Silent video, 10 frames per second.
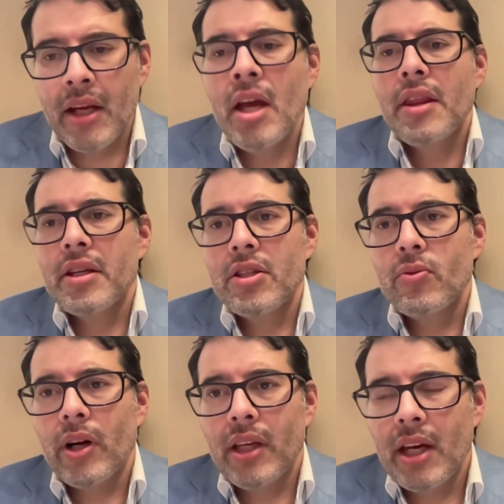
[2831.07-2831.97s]
This is where,
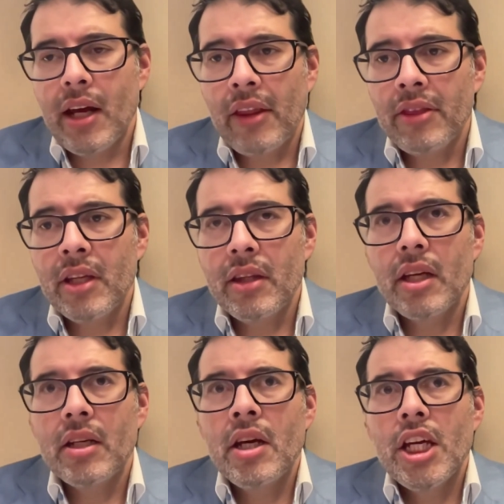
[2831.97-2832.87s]
again, I think
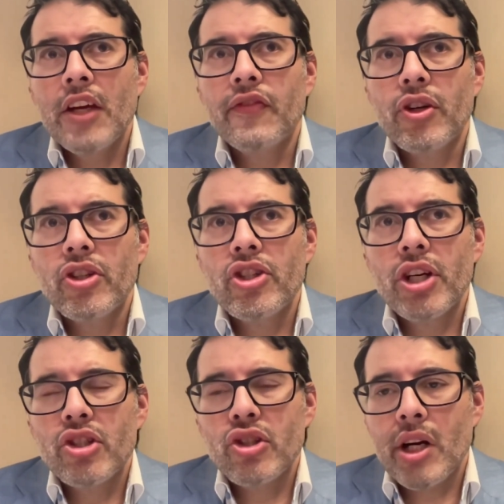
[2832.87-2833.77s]
that if you're
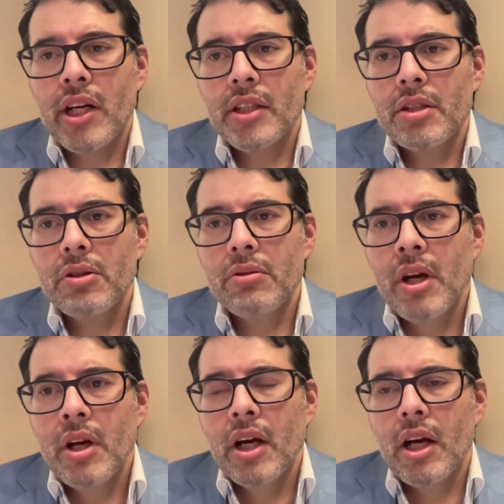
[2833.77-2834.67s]
just trying to
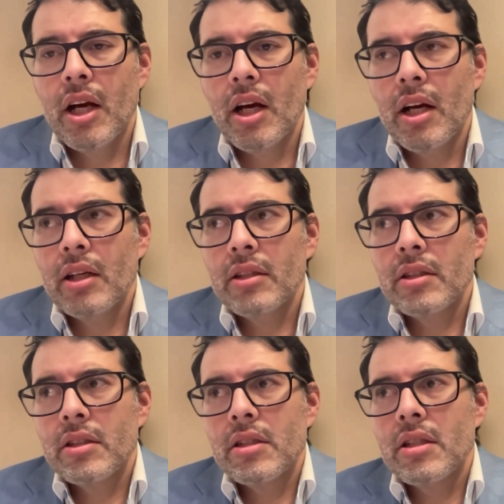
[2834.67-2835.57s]

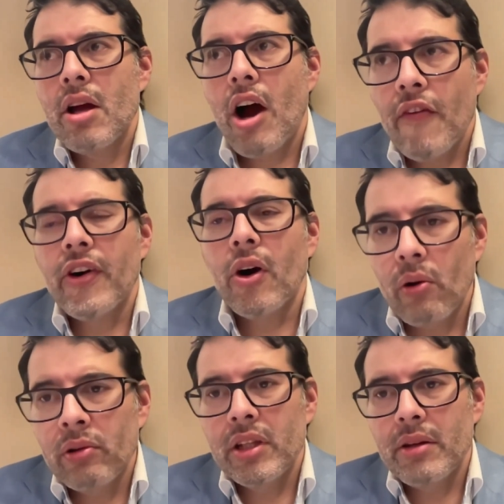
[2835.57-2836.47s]
offer
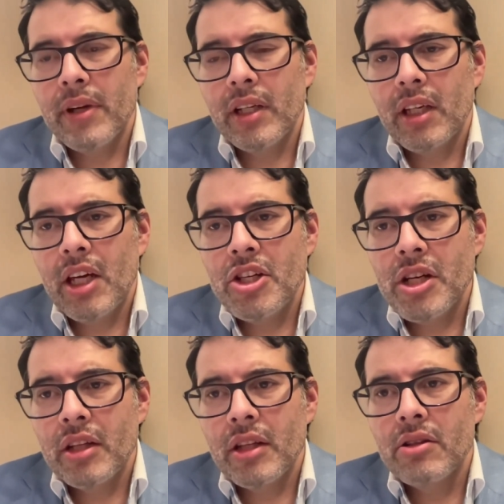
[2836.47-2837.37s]
only the
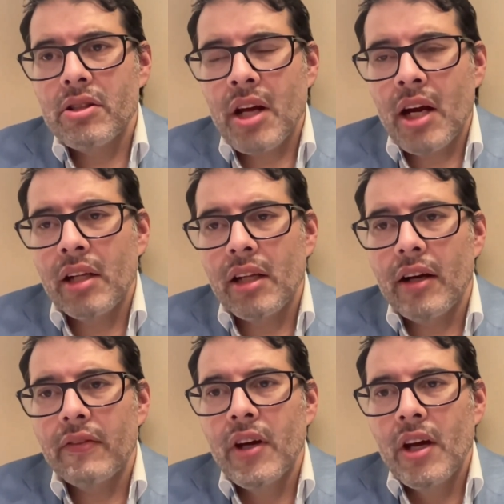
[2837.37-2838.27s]
medication, then there's not a lot
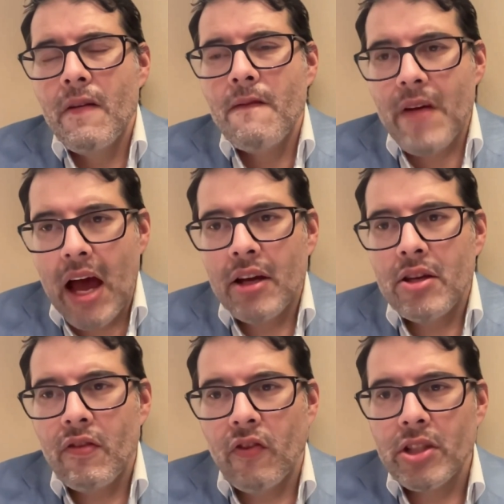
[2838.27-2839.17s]
of
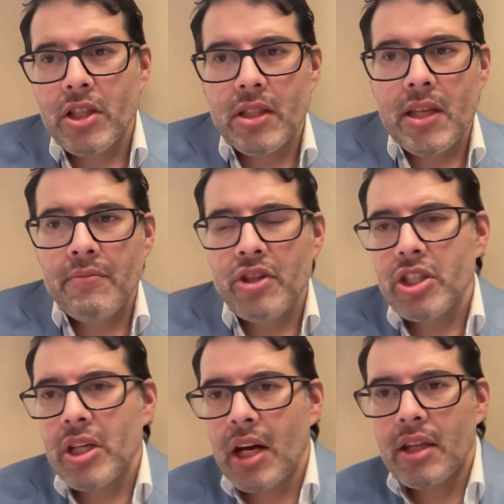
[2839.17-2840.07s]
value versus them just
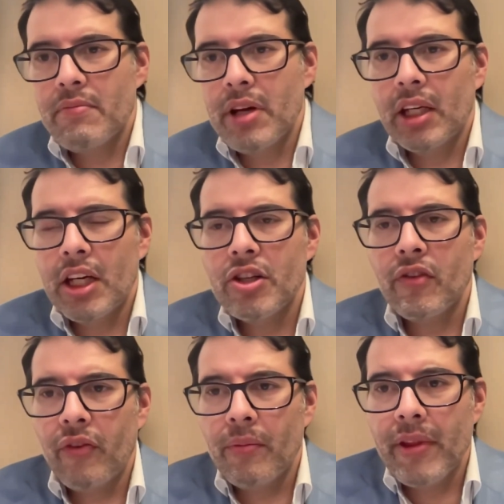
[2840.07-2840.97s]
getting the medication
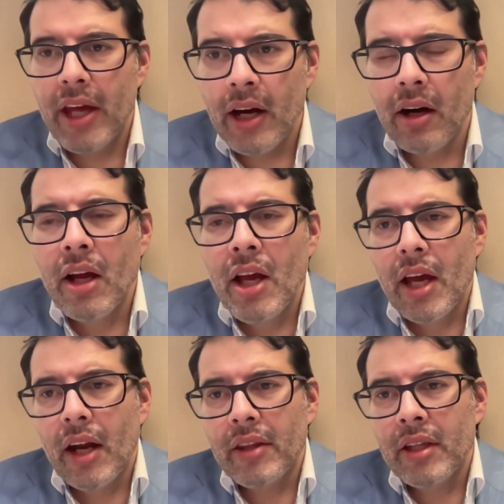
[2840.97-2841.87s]
from there. And
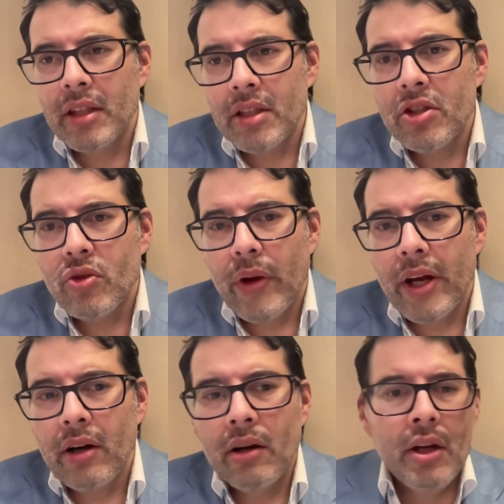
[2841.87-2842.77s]
I think this is
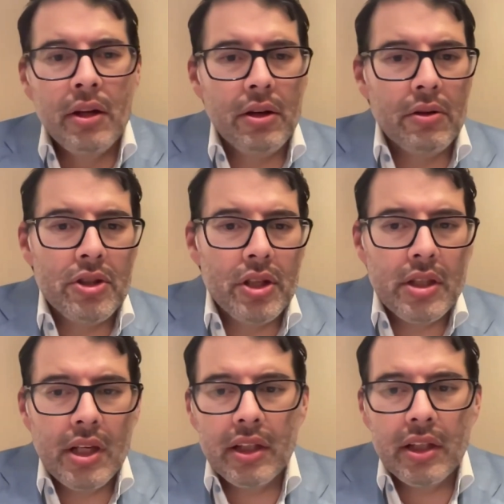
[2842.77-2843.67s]
where, just
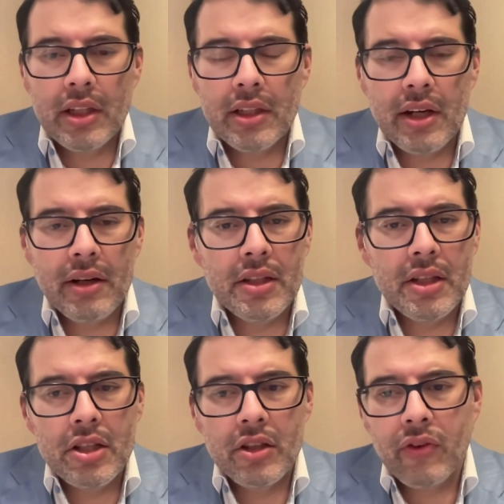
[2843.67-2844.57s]
like Terri
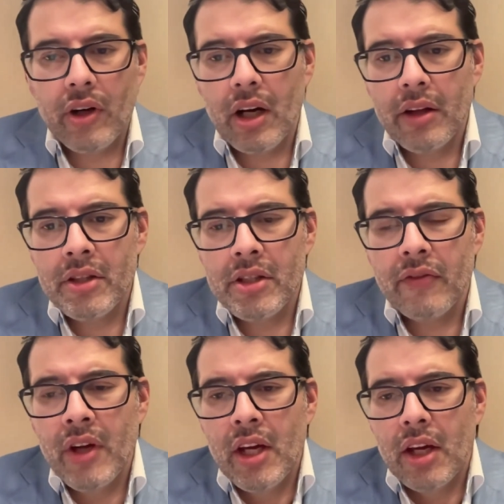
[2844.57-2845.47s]
teaches for other stuff,
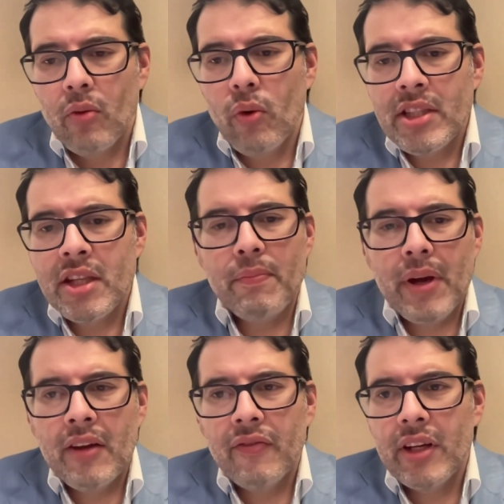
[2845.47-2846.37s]
what's the
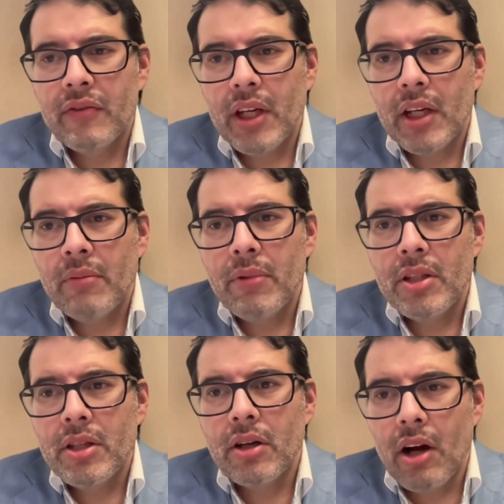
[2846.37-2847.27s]
benefit if they come into
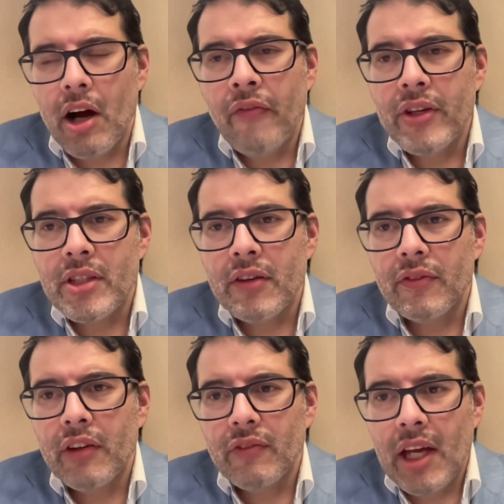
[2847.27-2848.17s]
your office? And
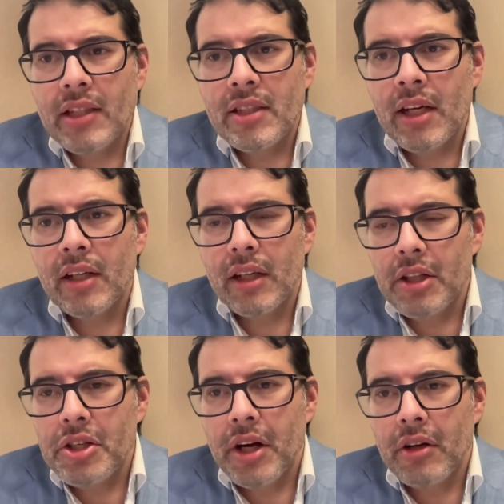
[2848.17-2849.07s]
if that's not a
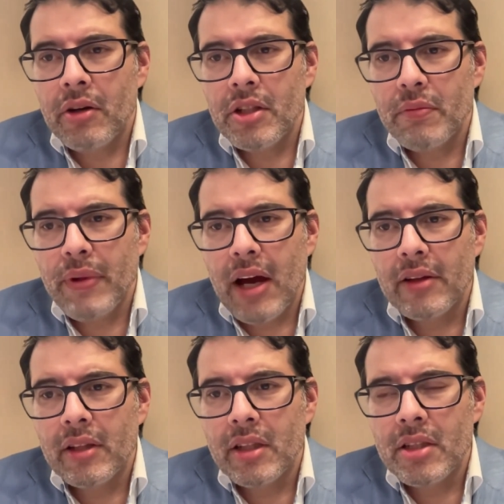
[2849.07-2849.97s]
shot across the bow
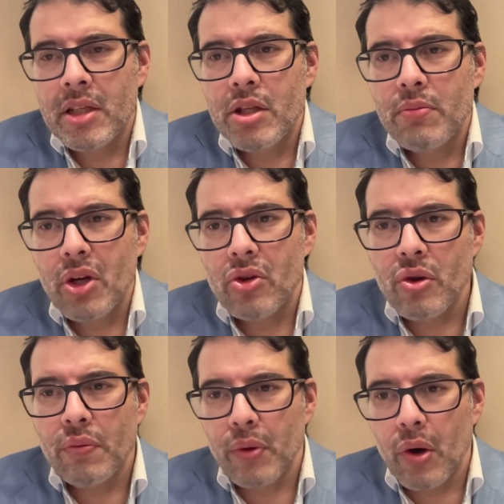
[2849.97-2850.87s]
that this needs to be a true
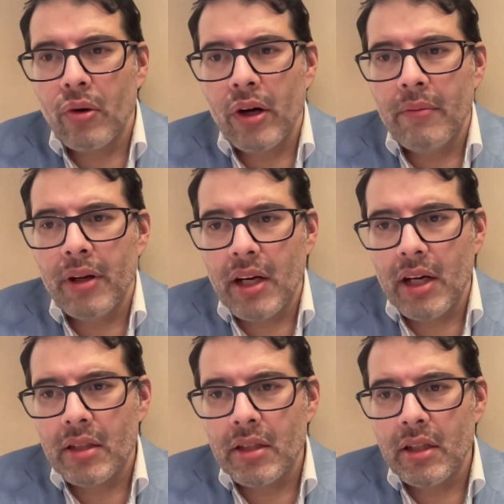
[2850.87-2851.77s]
program and
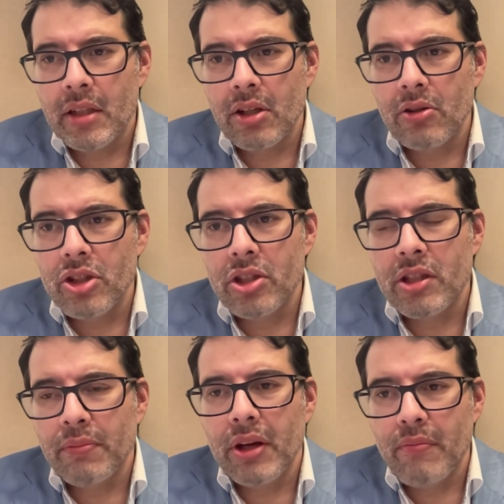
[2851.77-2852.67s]
not, just
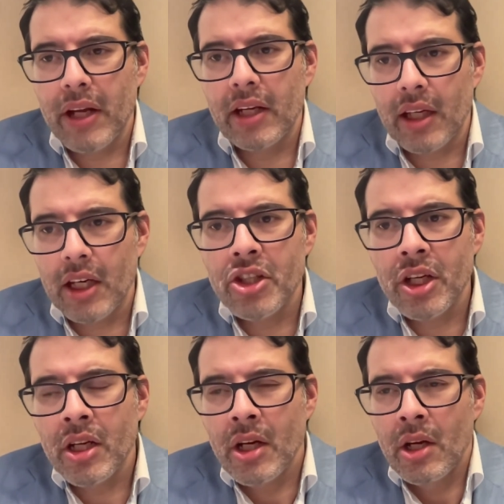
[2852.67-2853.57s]
simply a
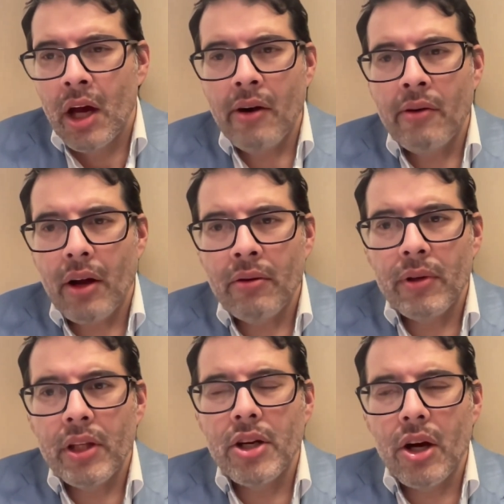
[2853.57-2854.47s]
medication, I don't
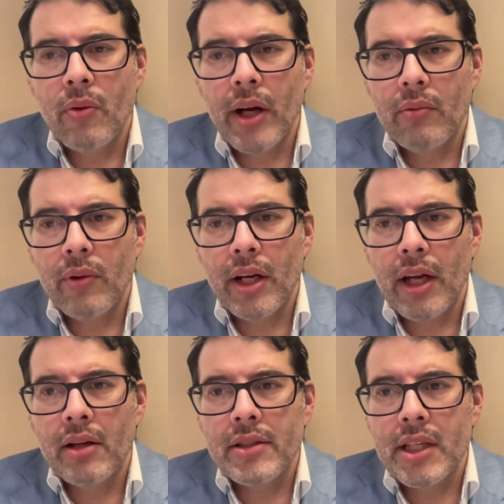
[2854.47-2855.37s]
really know what
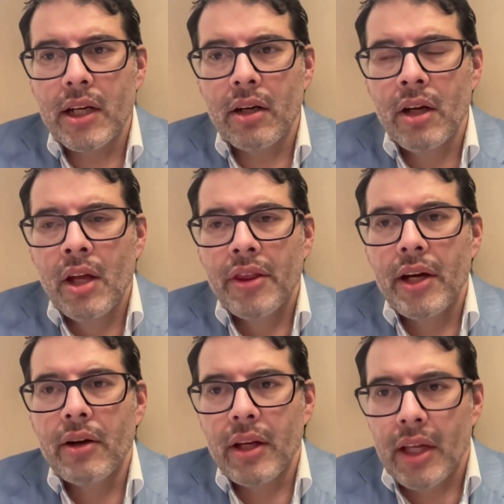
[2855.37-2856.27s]
else there
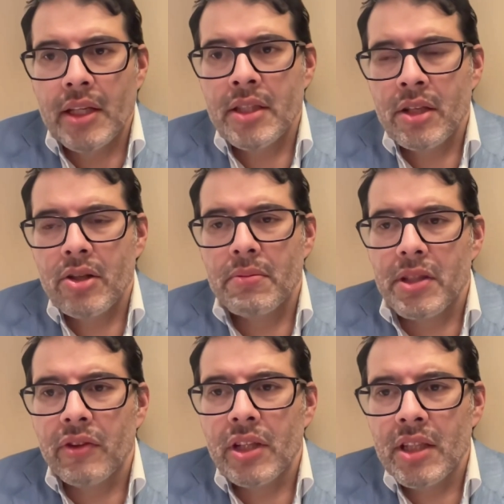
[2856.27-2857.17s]
is in terms
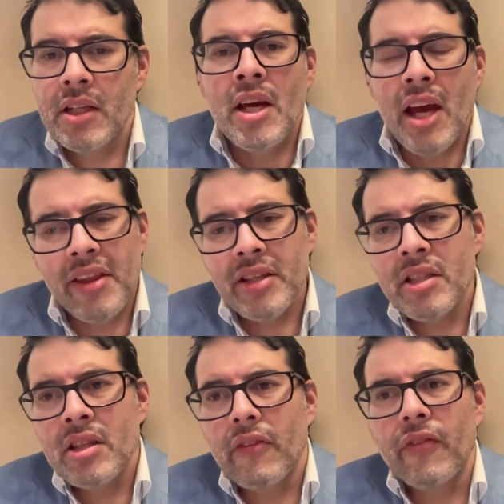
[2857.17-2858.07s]
of things. And this
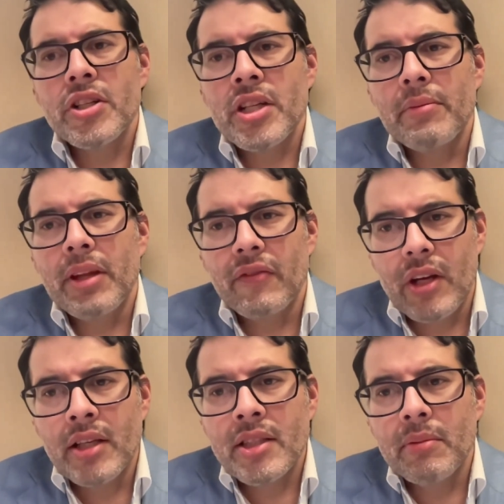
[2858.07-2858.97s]
isn't the first time they've
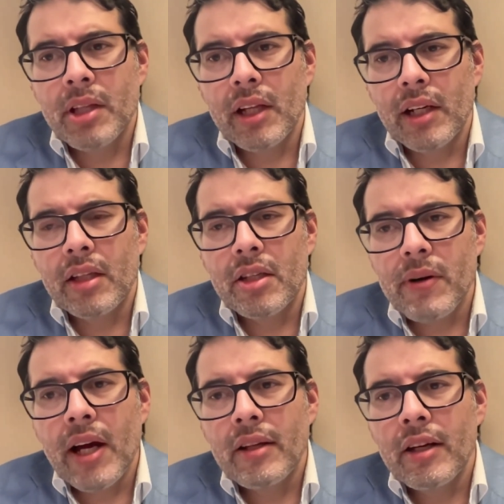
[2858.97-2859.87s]
done something like this, right?